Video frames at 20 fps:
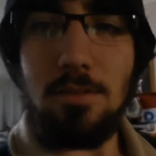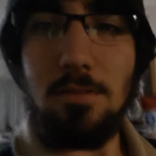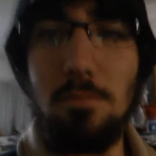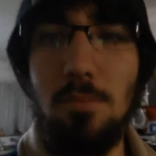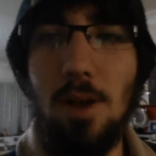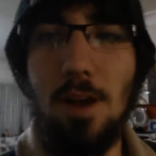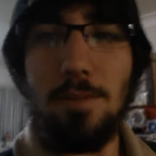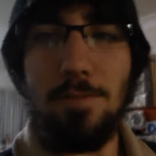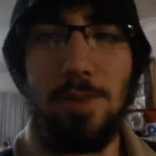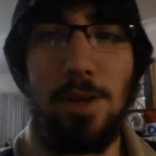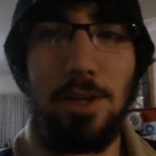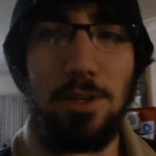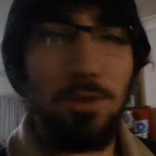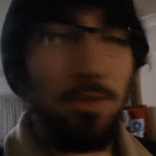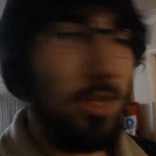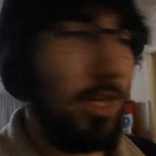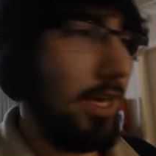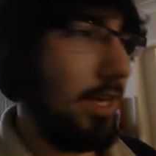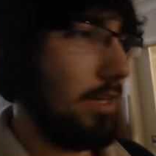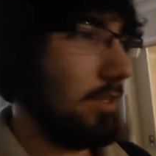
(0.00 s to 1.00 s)
my
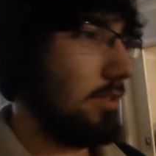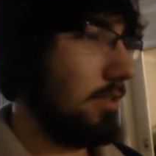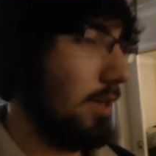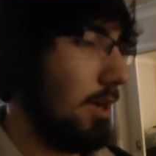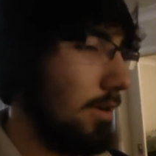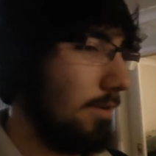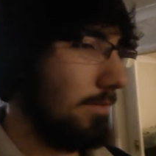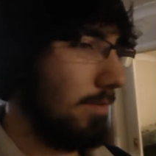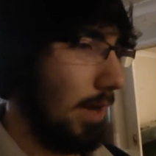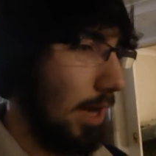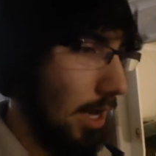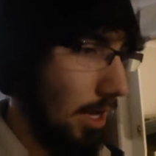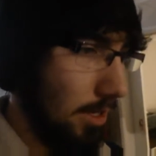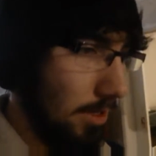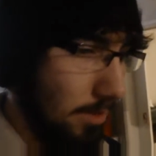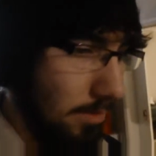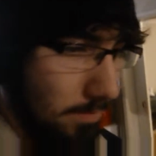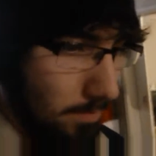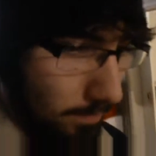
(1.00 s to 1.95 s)
facial hair so far.